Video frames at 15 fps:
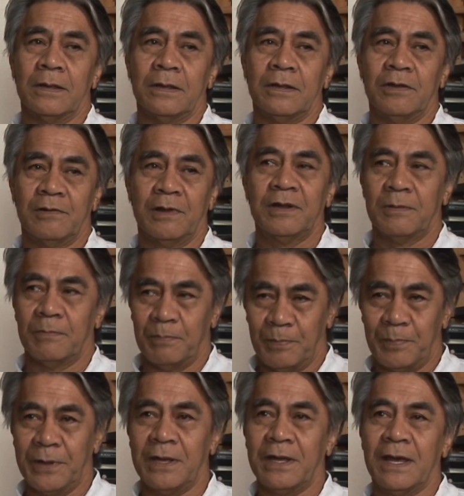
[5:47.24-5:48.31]
You're under
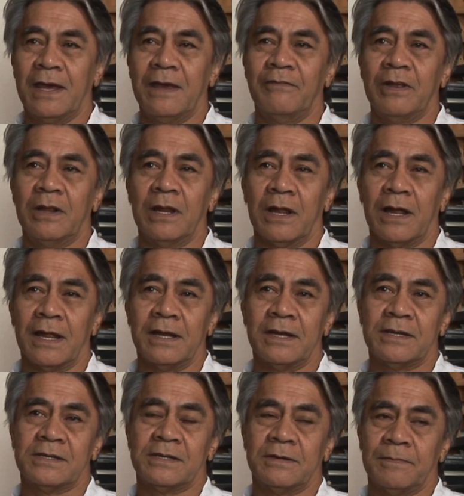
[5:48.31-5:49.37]
big, heavy
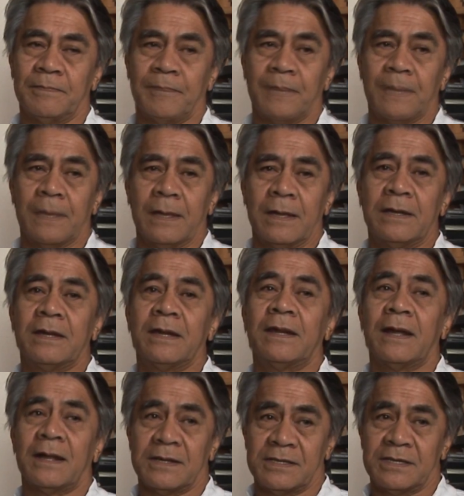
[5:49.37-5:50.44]
lights. It
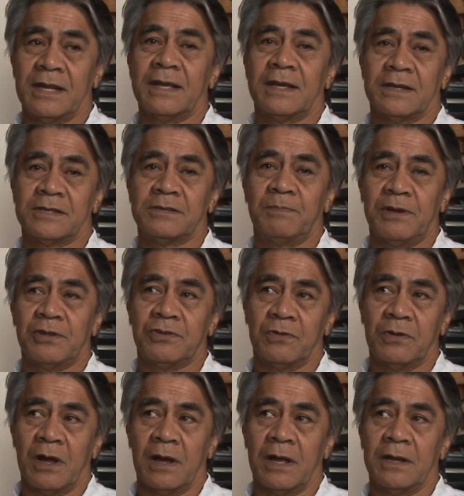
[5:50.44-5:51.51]
does take a special
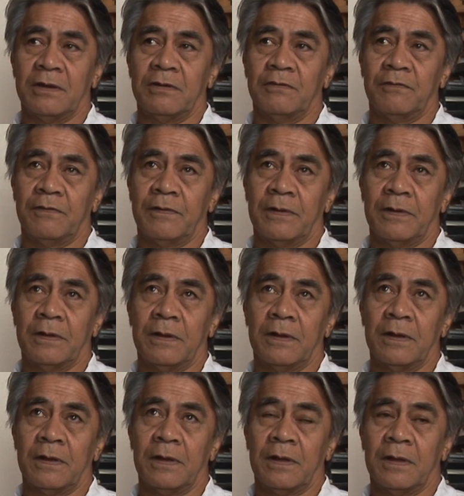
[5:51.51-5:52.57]
kind of
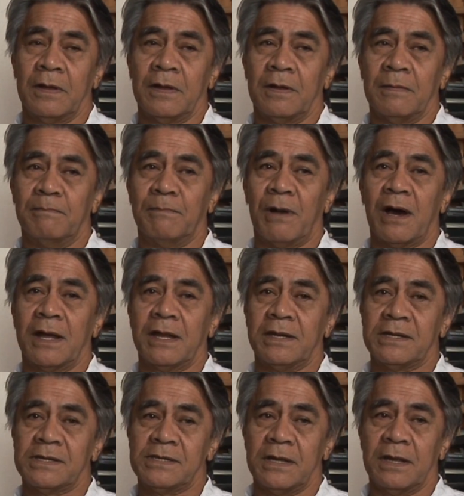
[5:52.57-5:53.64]

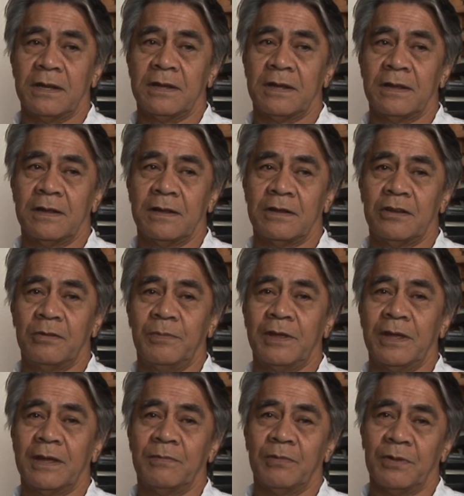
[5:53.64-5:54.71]
mindset to
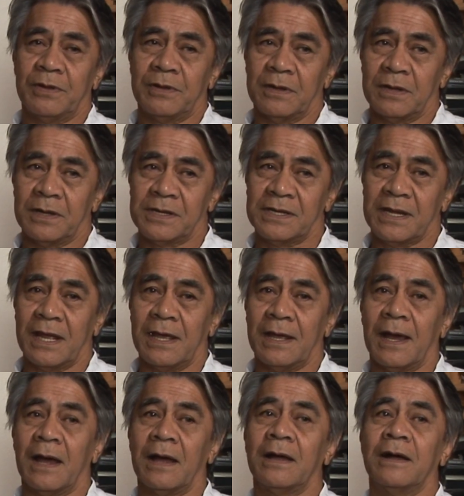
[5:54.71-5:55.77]
be able to stay
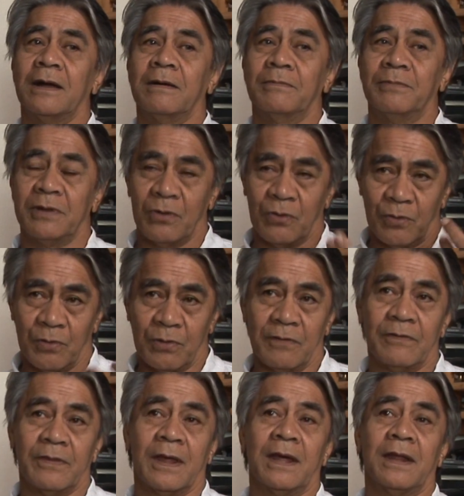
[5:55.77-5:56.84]
calm and all
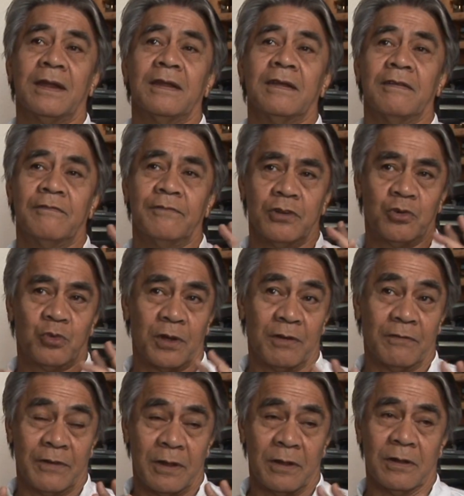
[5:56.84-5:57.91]
of that for
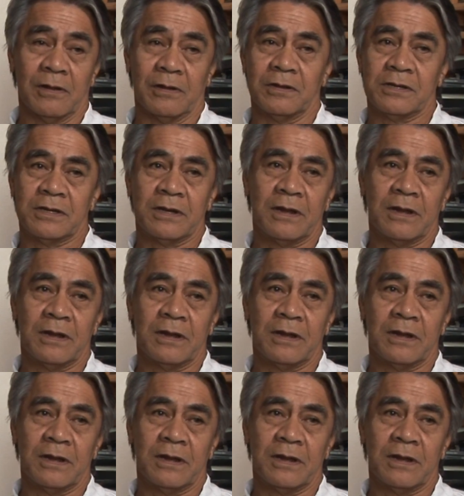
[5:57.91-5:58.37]
12 hours.